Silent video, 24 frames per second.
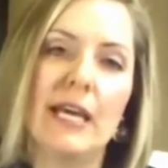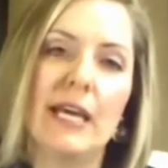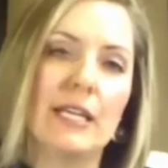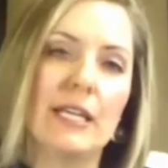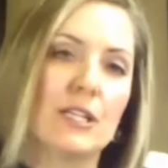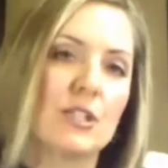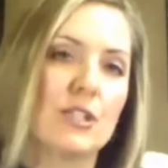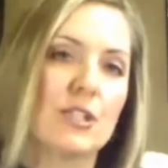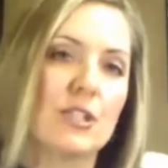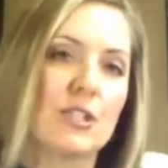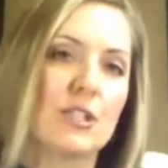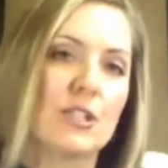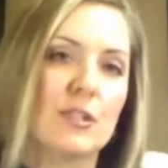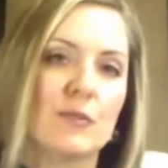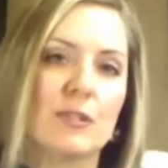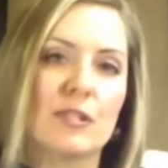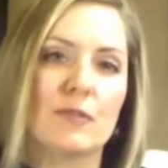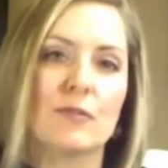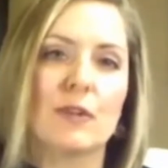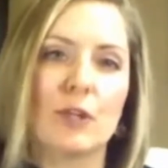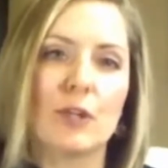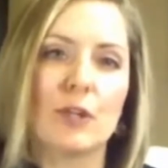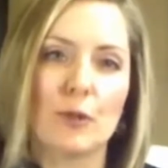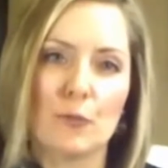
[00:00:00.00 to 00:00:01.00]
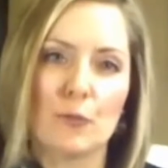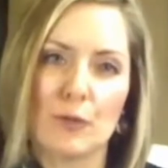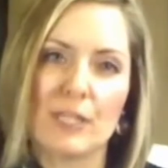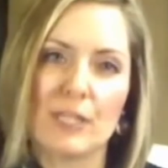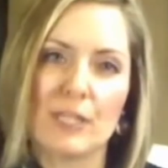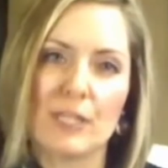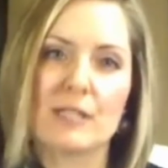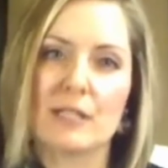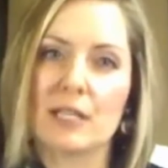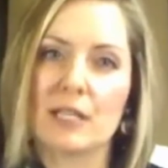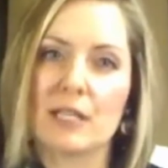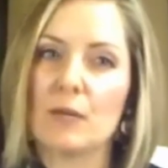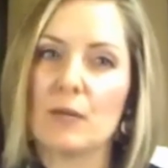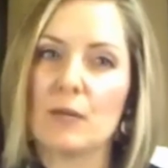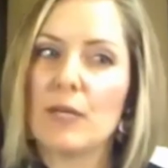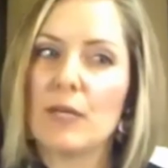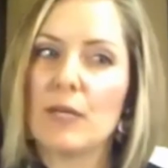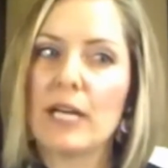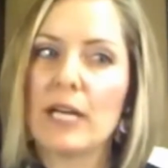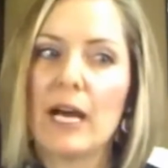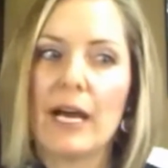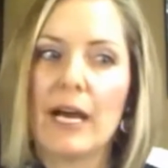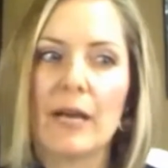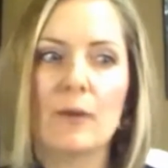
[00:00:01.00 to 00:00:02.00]
And it shifted very recently
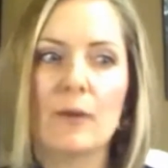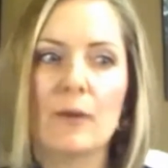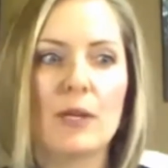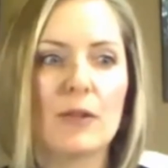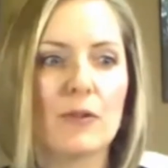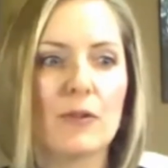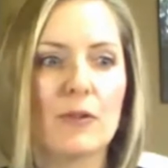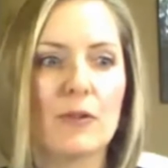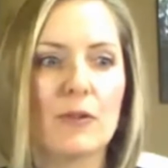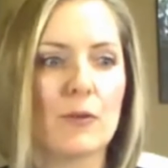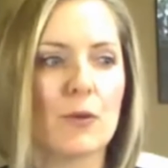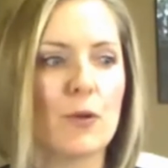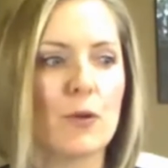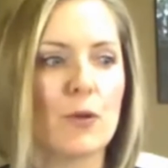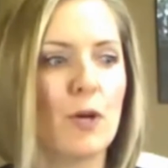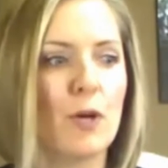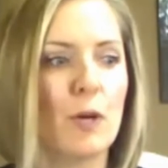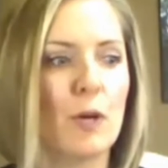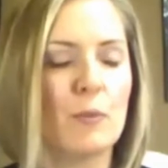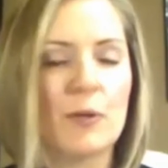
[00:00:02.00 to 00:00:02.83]
when I went through